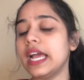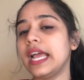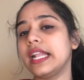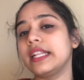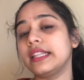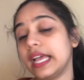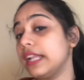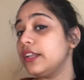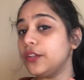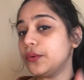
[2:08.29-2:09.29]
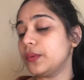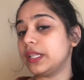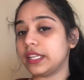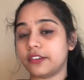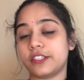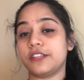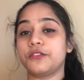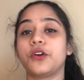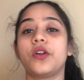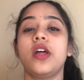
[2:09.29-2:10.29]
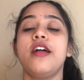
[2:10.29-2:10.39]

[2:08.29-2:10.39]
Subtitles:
and then you will receive your